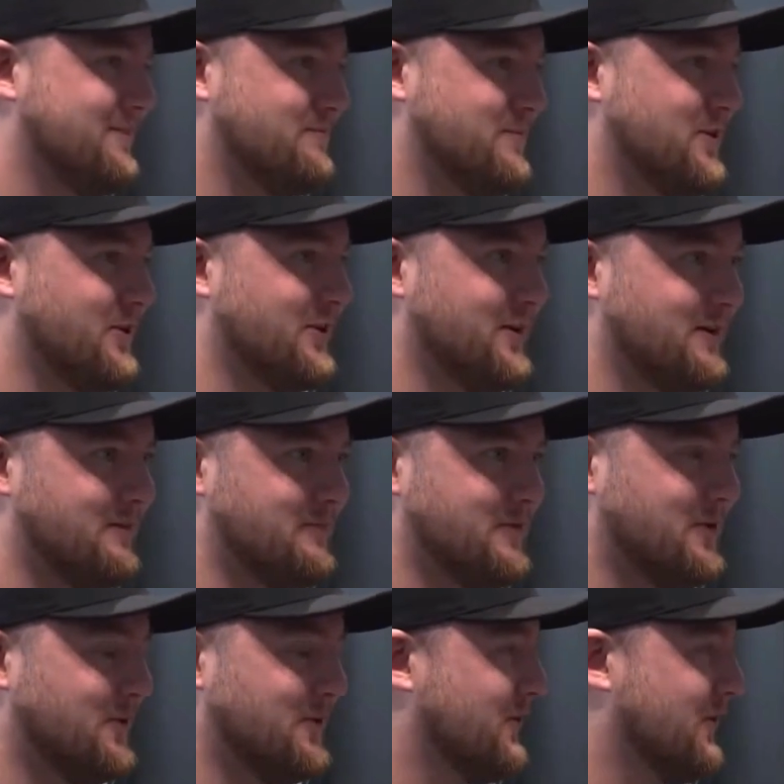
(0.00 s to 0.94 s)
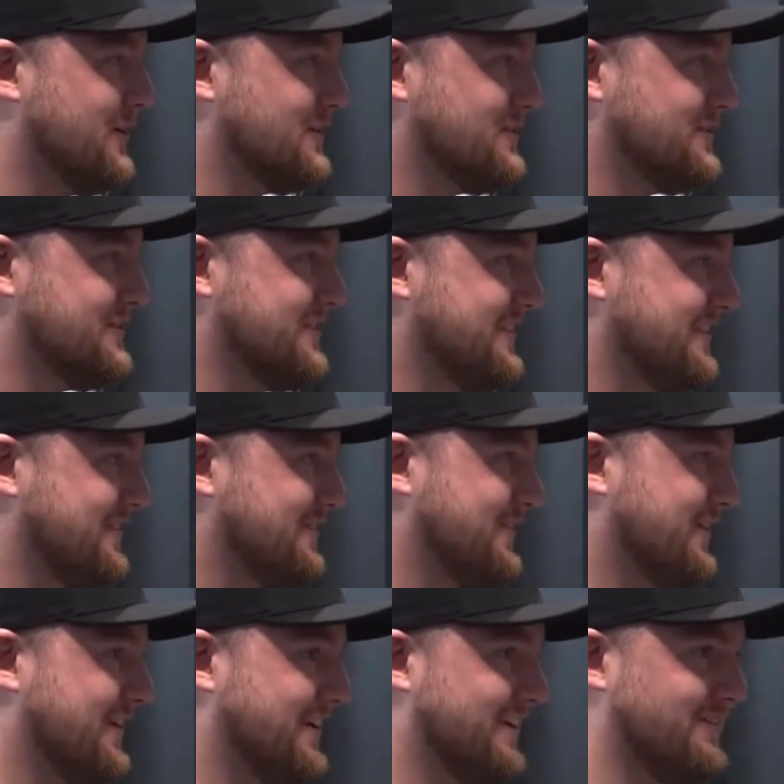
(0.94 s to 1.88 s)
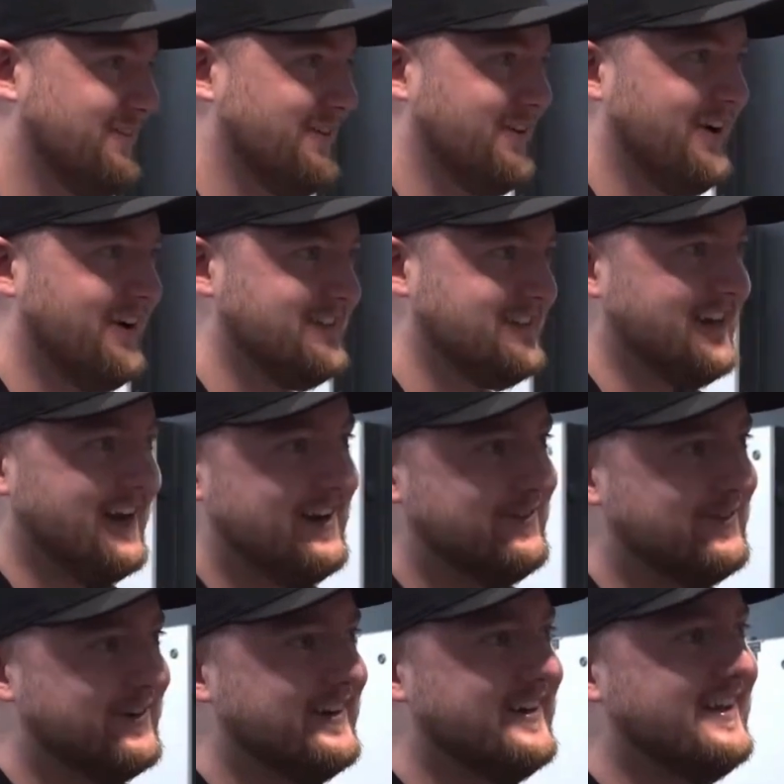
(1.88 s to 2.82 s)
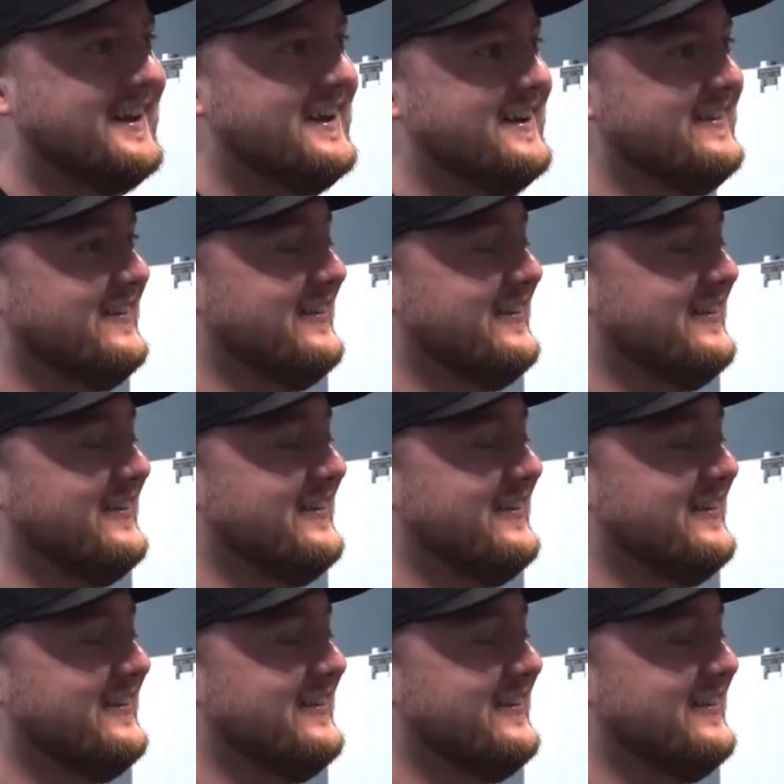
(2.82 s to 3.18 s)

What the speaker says: pure loss for our side, but we'll